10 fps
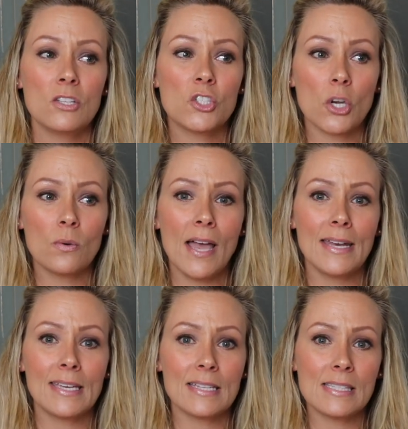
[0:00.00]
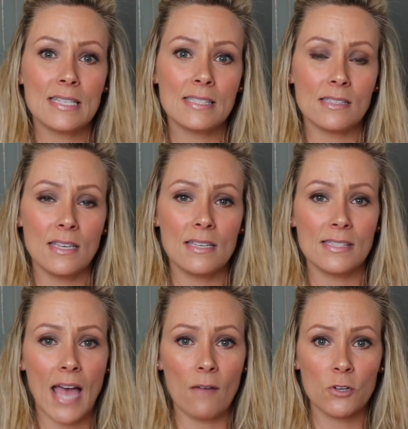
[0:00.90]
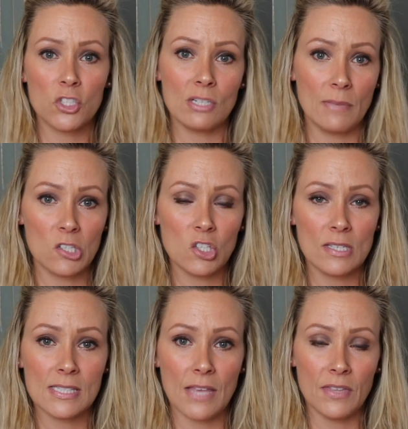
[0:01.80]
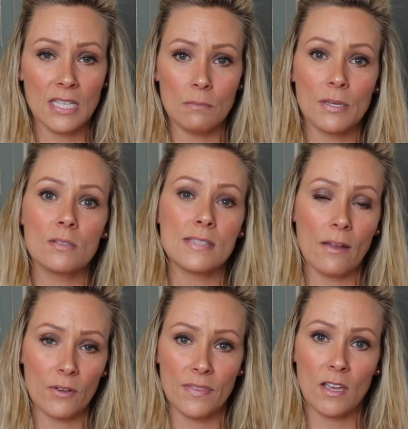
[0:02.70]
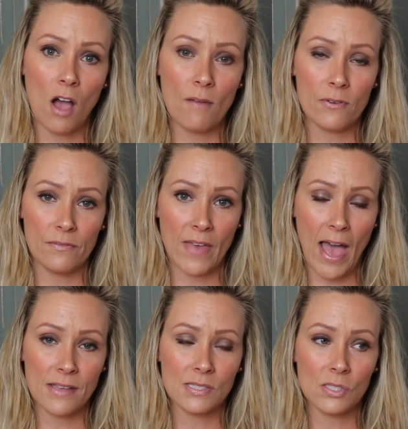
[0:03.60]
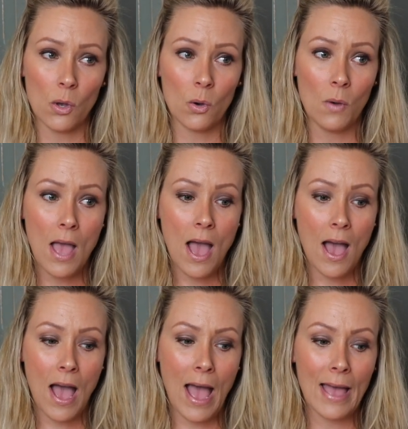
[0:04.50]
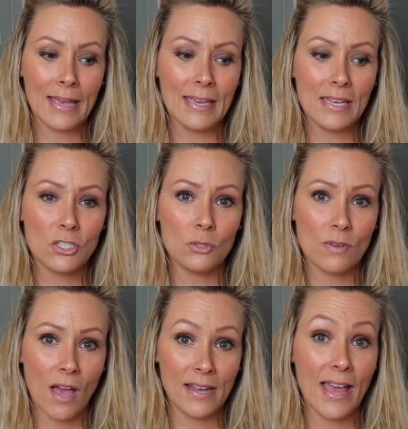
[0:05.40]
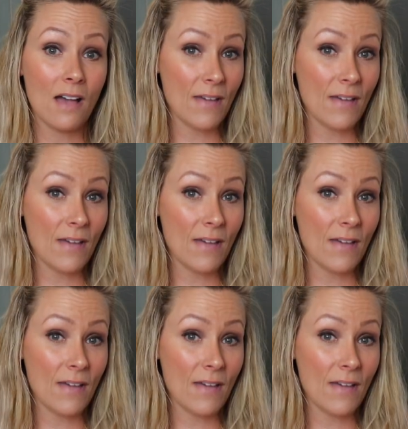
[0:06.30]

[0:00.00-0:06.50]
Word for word: Joe kind of gets his, his average dimensions and then he builds everything off of that. So I do not have